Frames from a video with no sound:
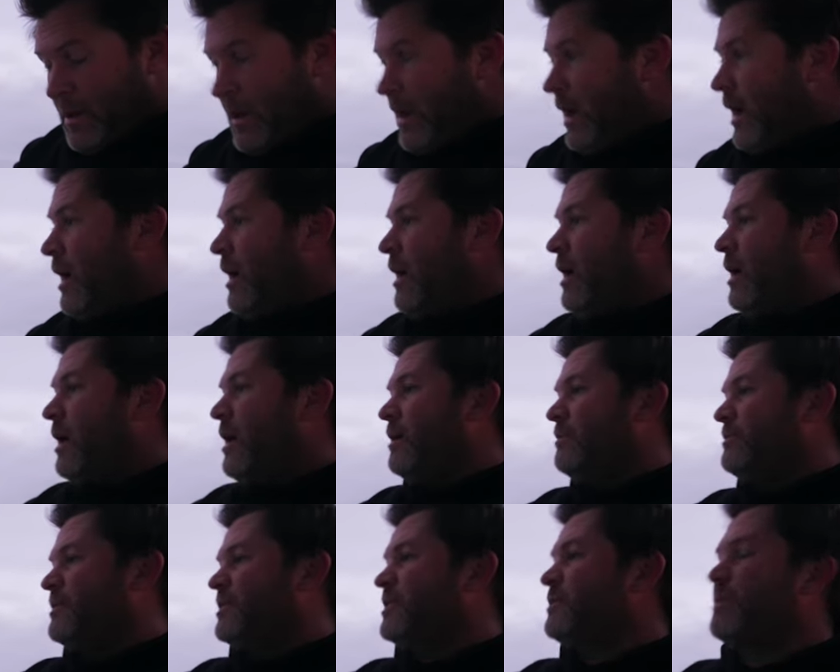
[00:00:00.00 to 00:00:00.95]

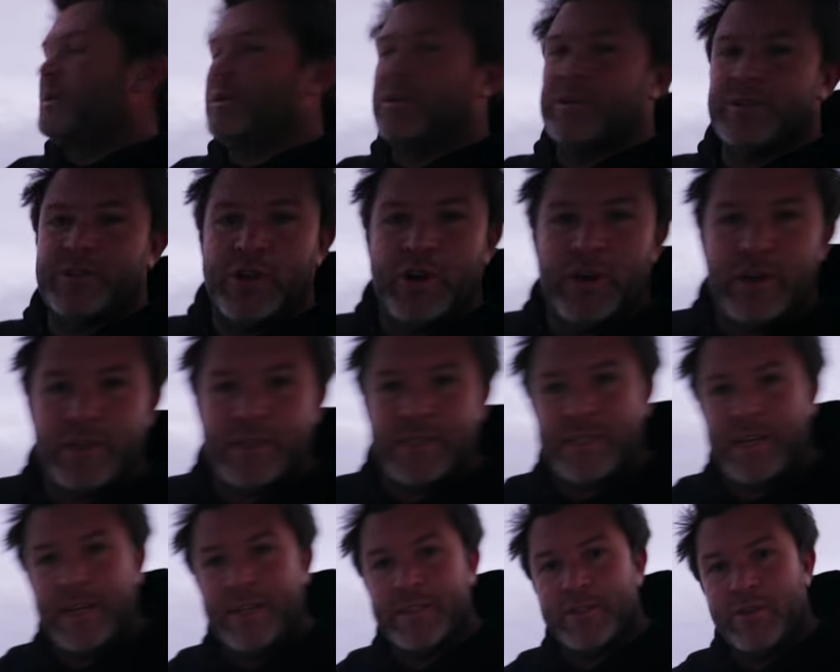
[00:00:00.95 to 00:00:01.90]
Um, just because early
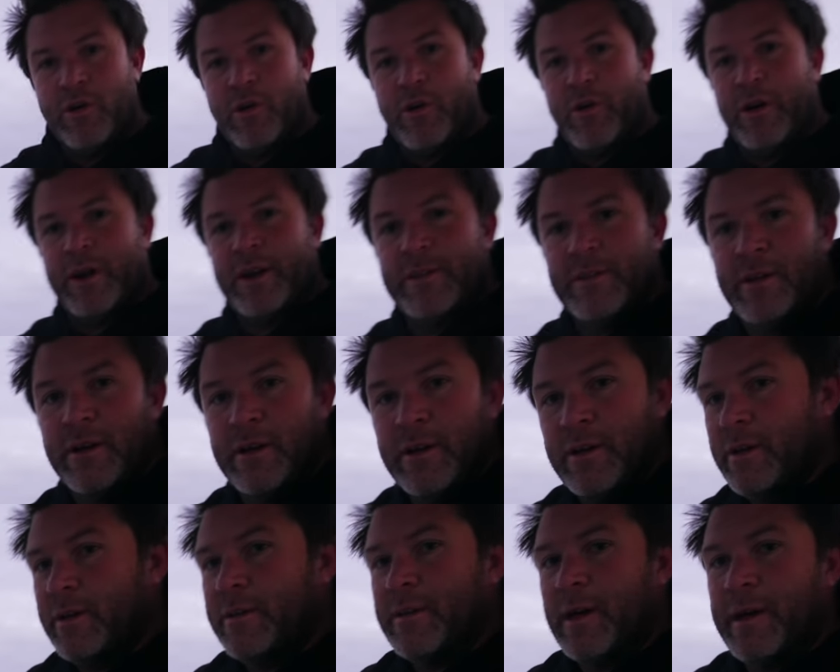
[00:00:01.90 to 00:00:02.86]
season I reckon the,
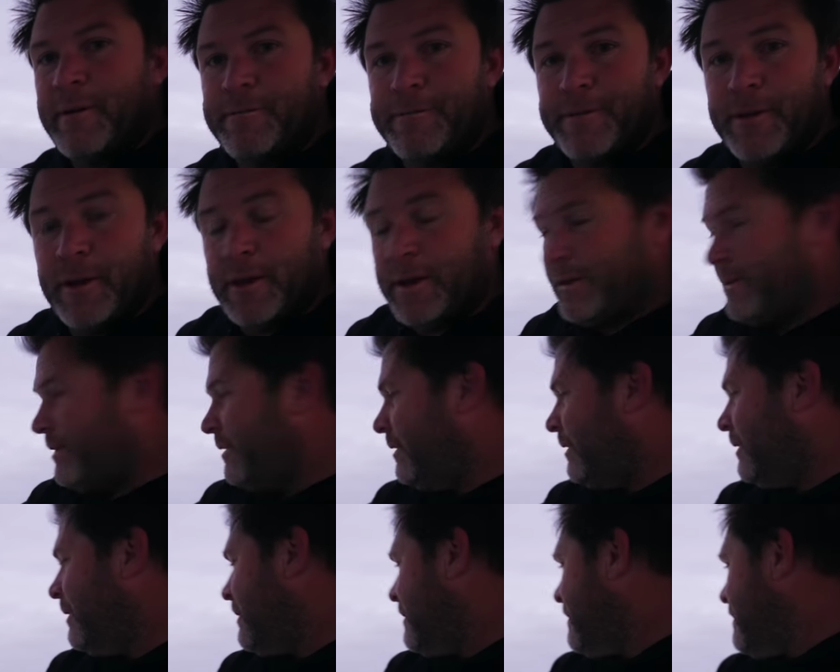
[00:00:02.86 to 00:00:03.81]
they feed,
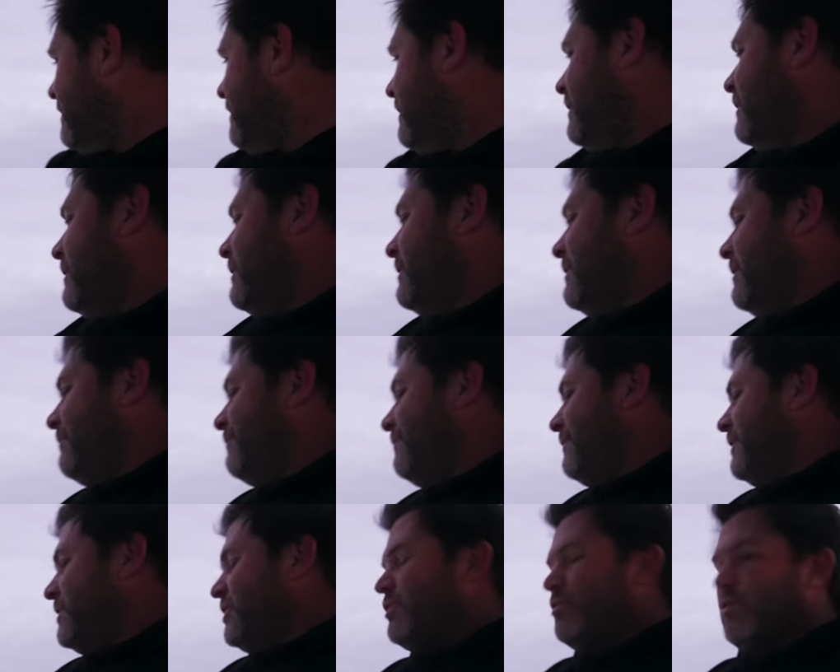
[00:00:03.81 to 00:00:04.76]
the
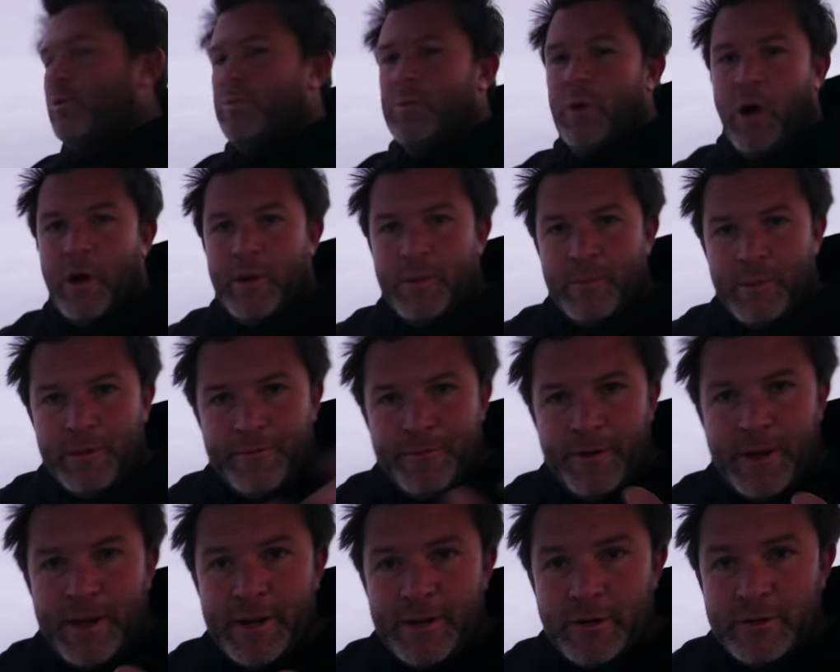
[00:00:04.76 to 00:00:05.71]
fish will only be
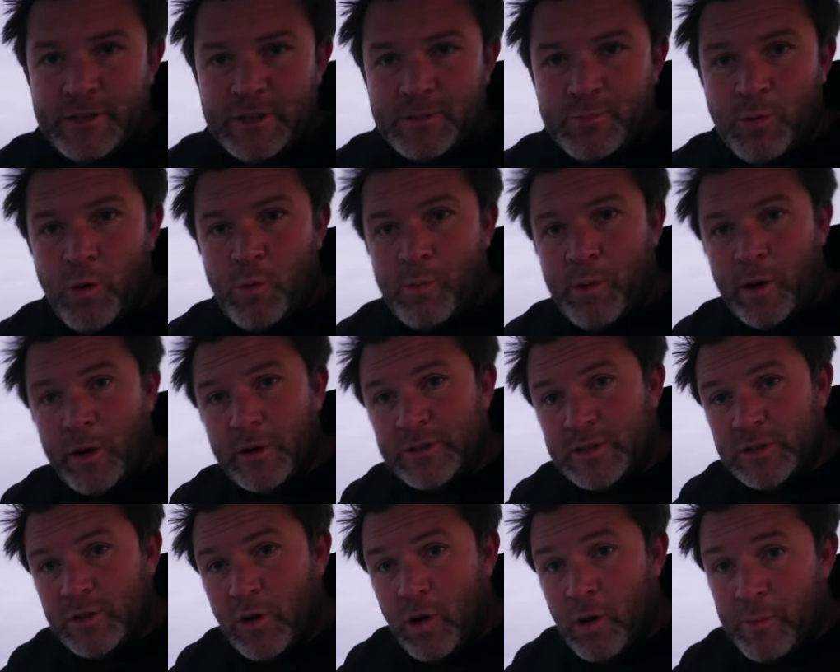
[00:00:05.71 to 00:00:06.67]
feeding on small
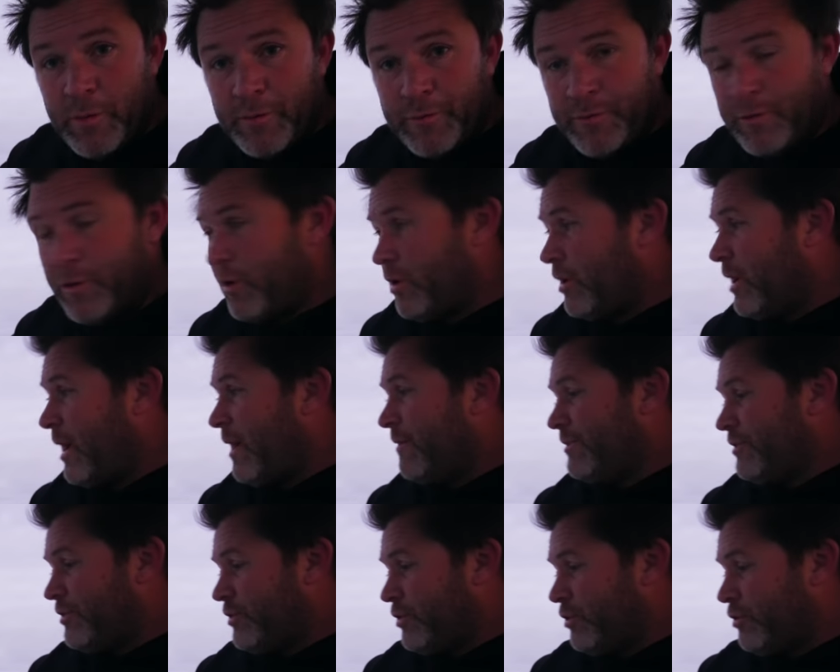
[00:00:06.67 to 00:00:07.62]
boats so I prefer
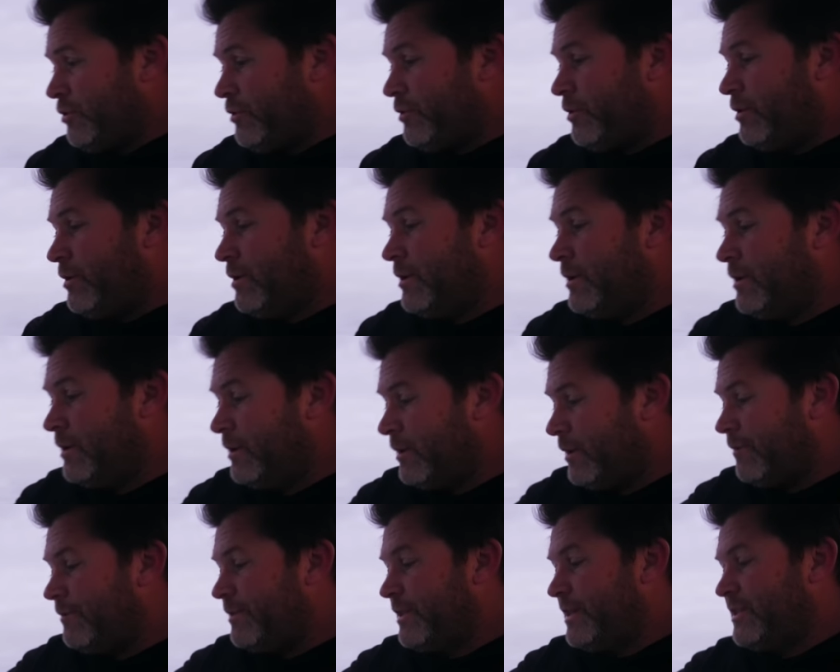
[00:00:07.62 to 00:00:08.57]
having two
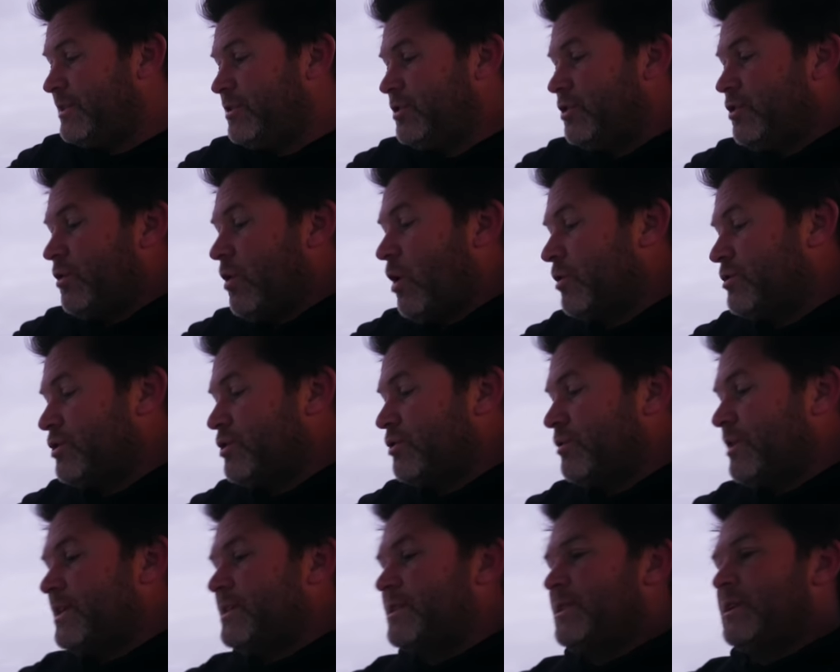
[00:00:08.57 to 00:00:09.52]
of these new Ultra
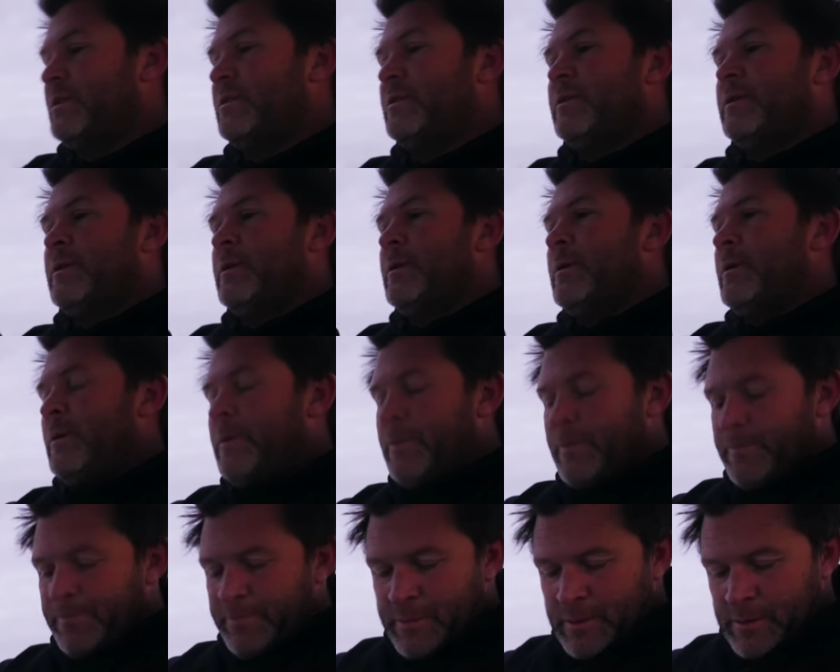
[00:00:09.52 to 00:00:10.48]
Rigs and
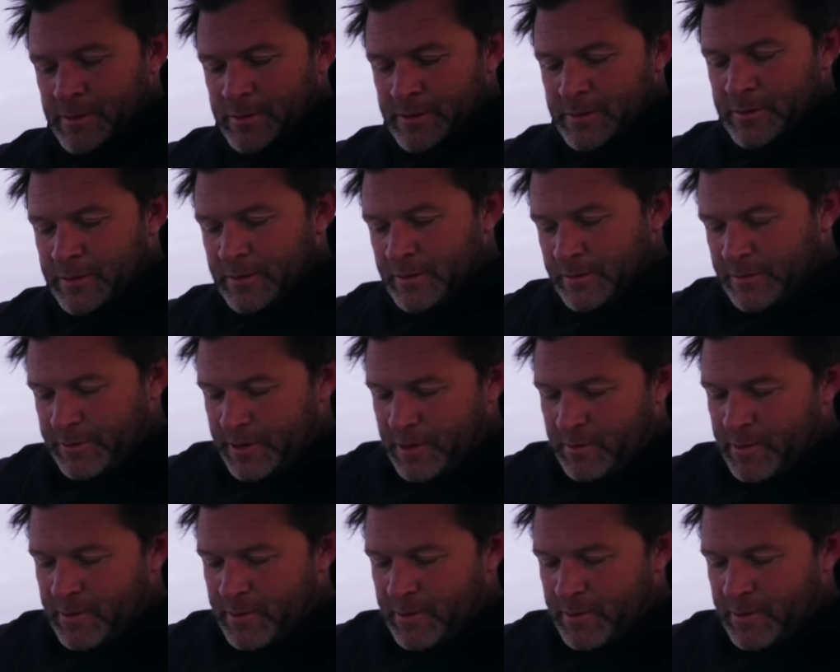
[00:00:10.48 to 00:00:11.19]
the thing